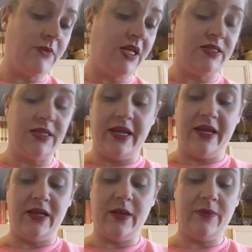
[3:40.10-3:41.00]
Let's
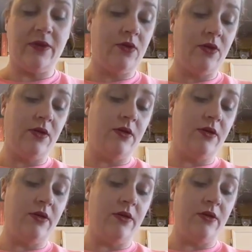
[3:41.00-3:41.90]
see, debit
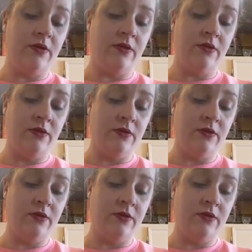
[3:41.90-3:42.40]
card.